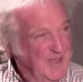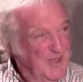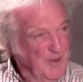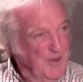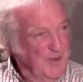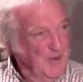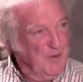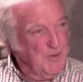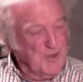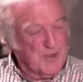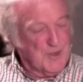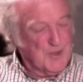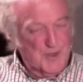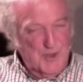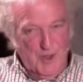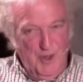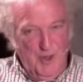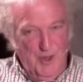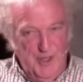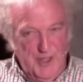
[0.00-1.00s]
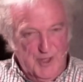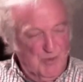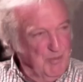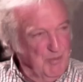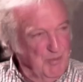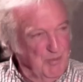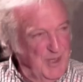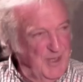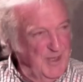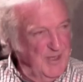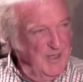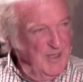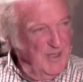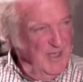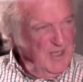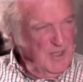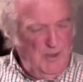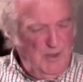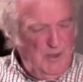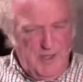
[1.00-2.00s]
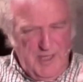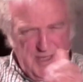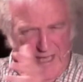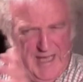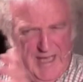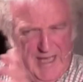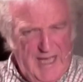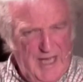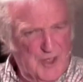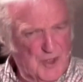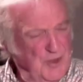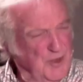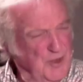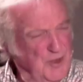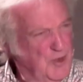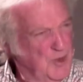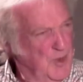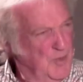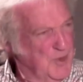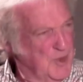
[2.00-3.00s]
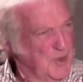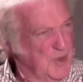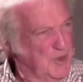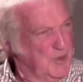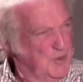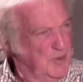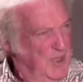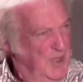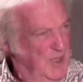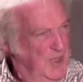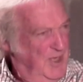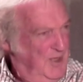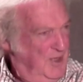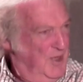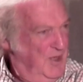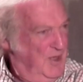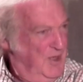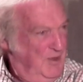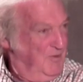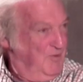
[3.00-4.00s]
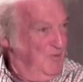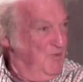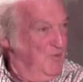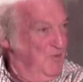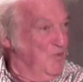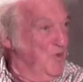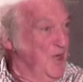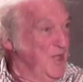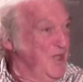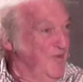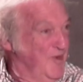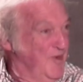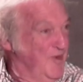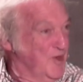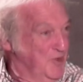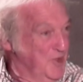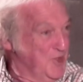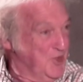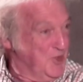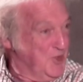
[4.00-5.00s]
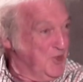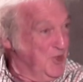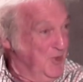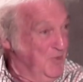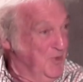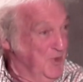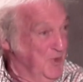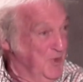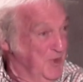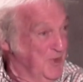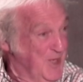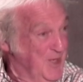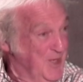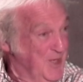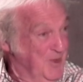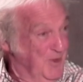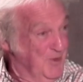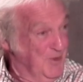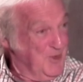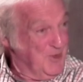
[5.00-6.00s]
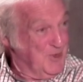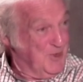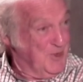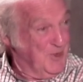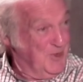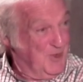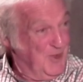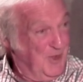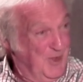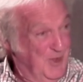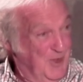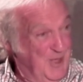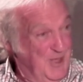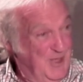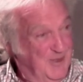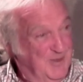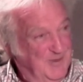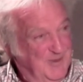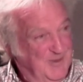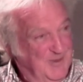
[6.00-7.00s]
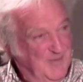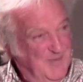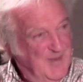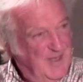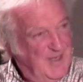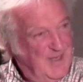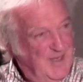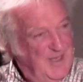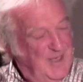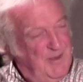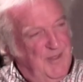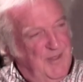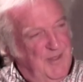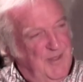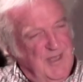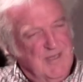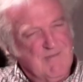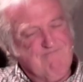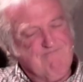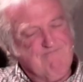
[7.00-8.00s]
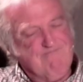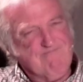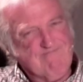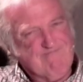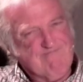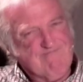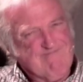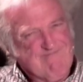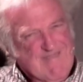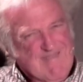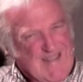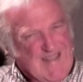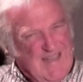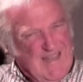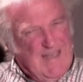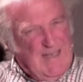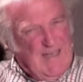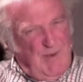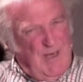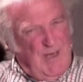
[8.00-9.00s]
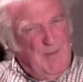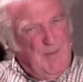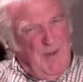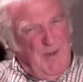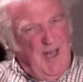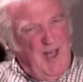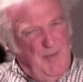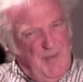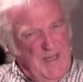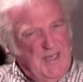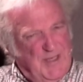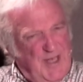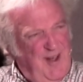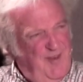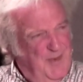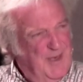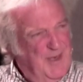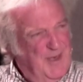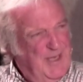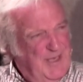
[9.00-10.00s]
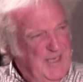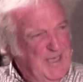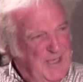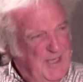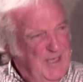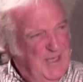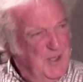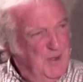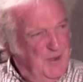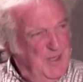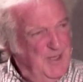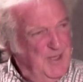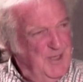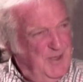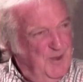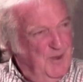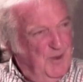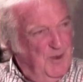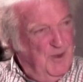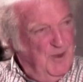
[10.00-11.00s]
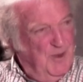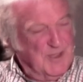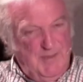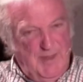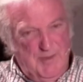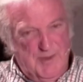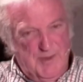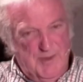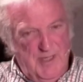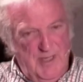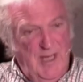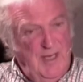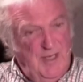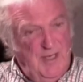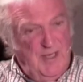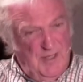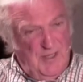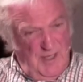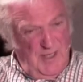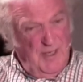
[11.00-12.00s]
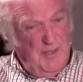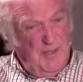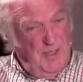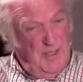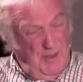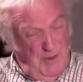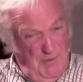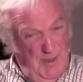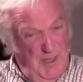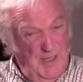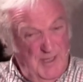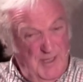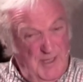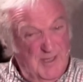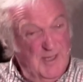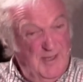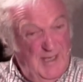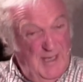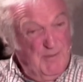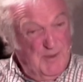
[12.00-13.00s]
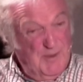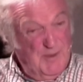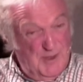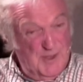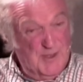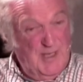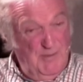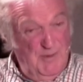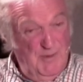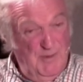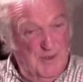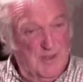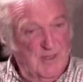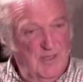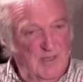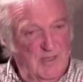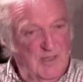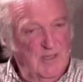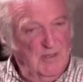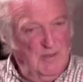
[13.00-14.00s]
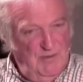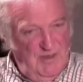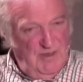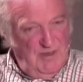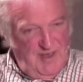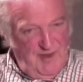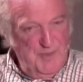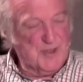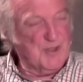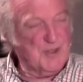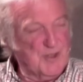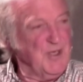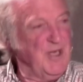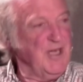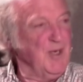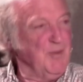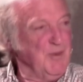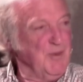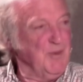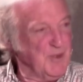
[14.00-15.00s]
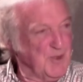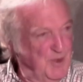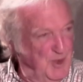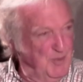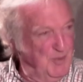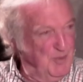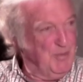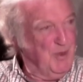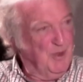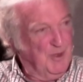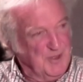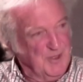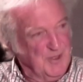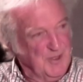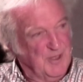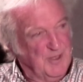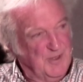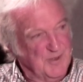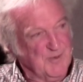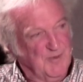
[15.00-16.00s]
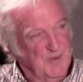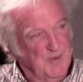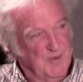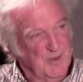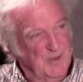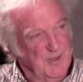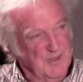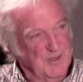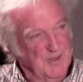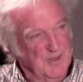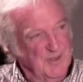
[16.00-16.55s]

non-Christian colleagues would be. Do you think that action, John, was worthy of a Christian? Would it say a non-Christian colleague? And I would think, well, it might have been tough, but it needed doing. Or someone would say, actually, I think you're right, and that was a grave mistake. I must go and apologize for it.